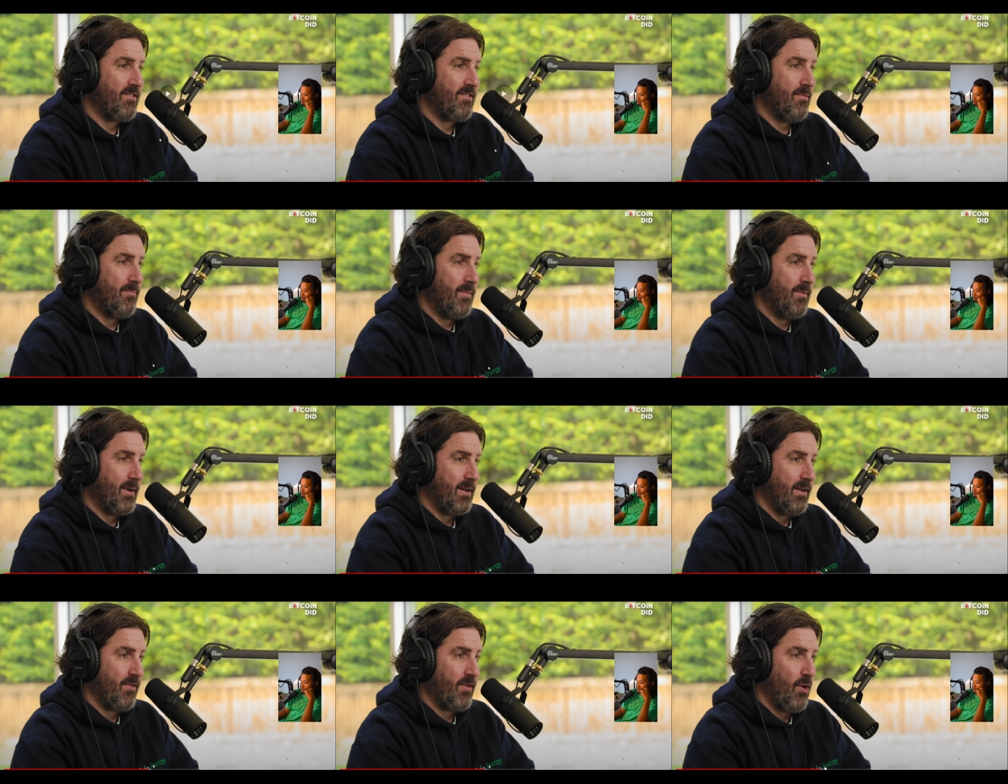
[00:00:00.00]
A
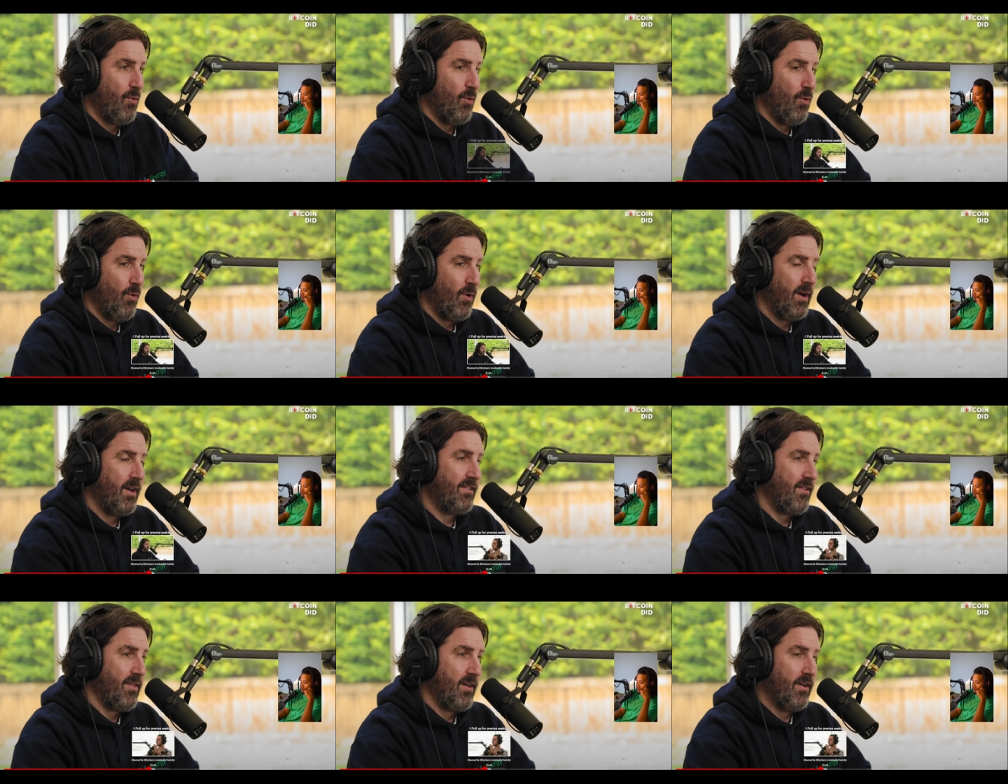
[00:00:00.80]
big enough cohort.
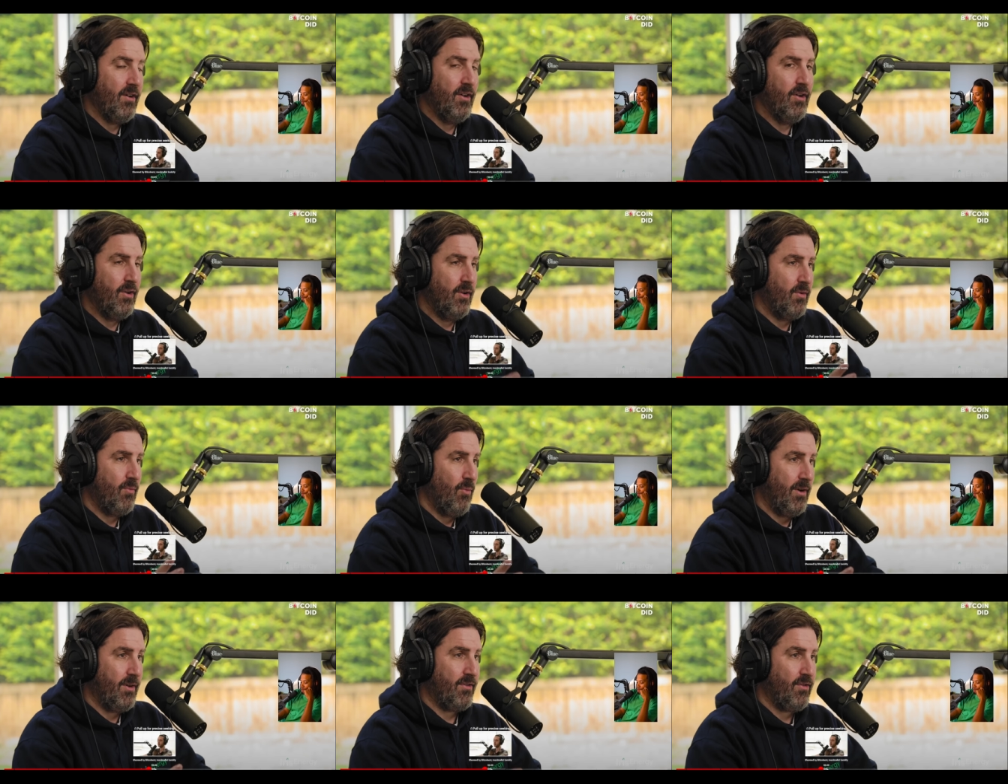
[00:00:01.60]
It's either
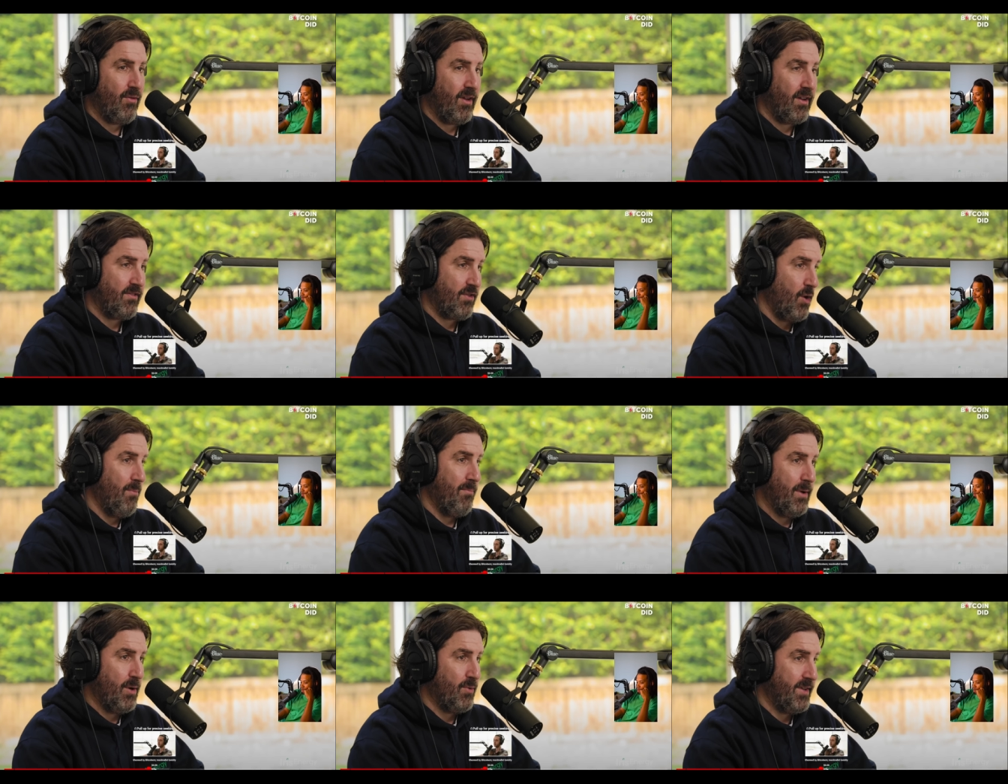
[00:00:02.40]
one or two things. Go
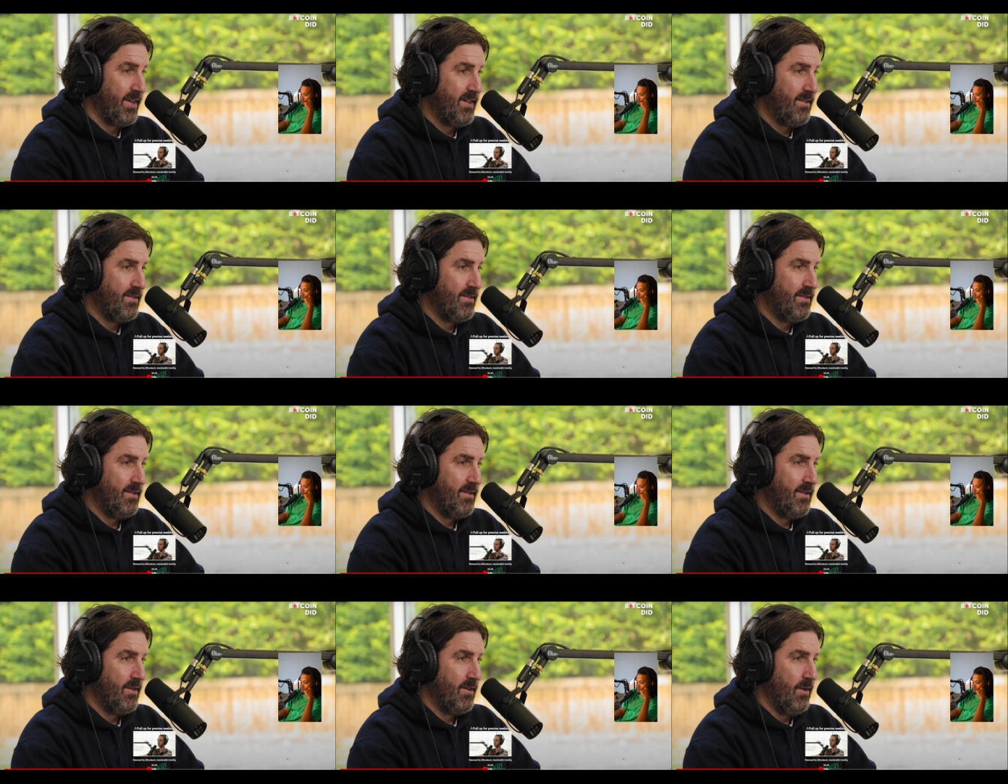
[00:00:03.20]
and build it.
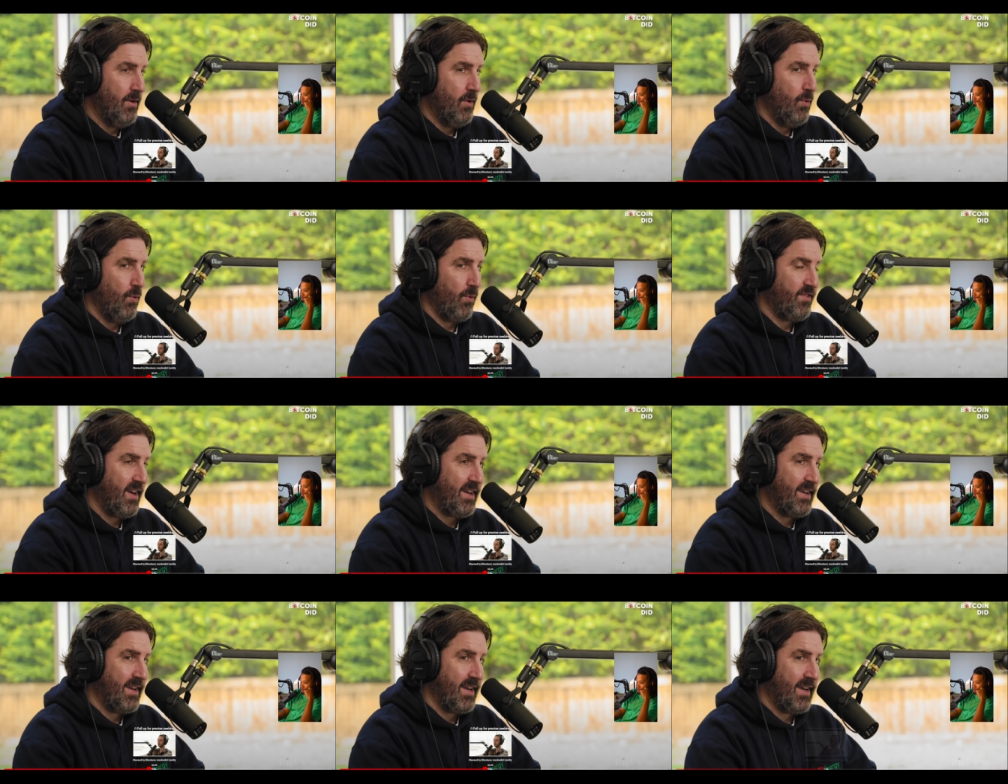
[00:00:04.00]
Or
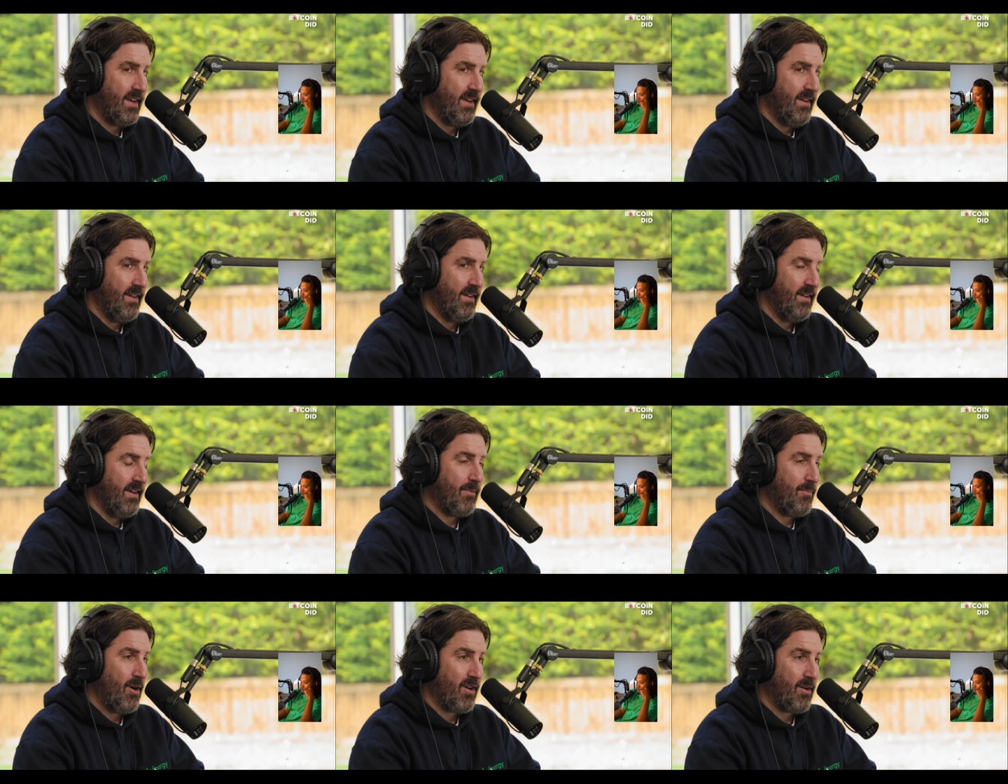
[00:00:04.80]
secondly,
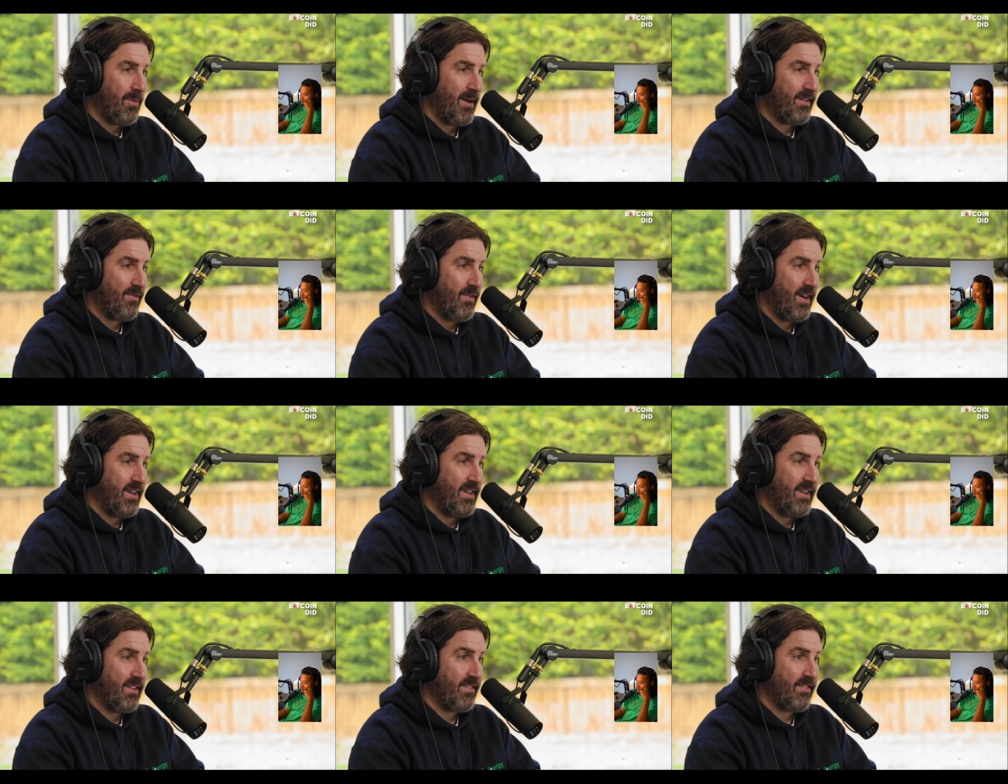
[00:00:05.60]
in a marketplace of
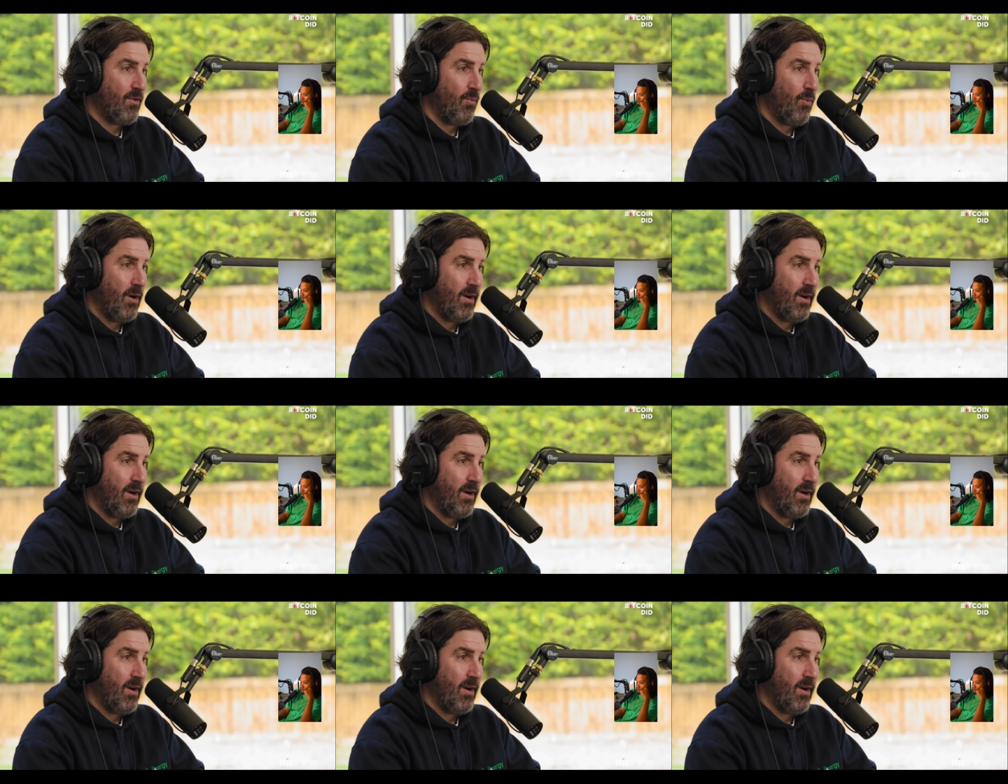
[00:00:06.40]
ideas, it's not